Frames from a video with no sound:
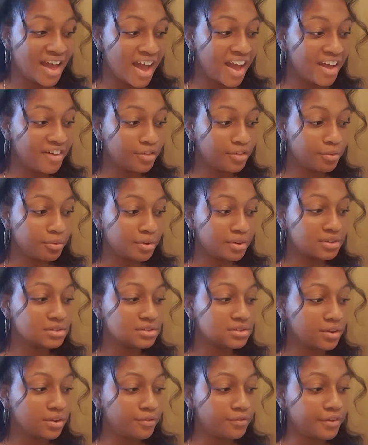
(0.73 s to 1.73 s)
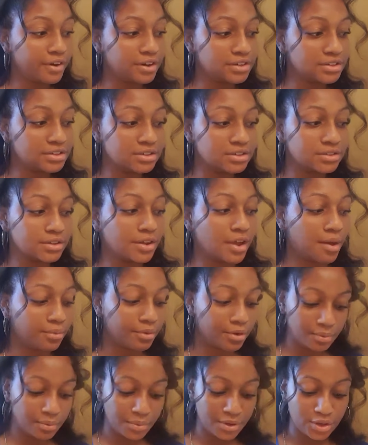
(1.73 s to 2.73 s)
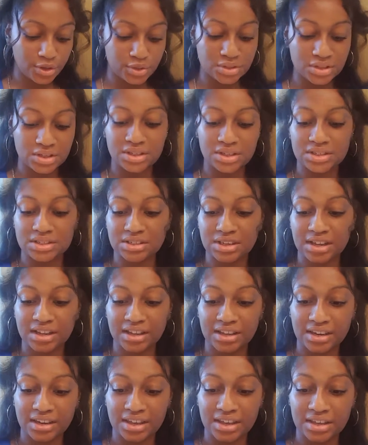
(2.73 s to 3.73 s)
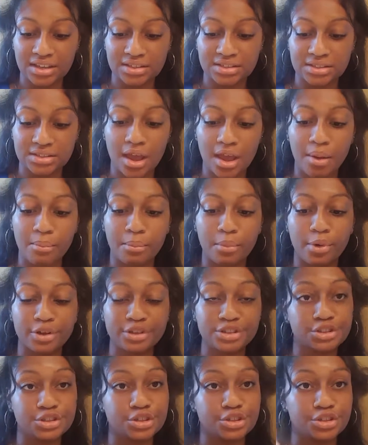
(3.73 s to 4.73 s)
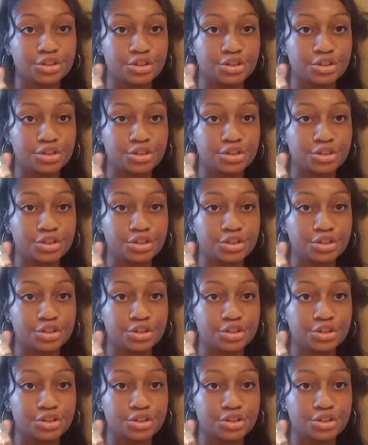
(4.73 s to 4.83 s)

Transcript: Hi everyone, so first I'm going to be using this Clinique's Moisture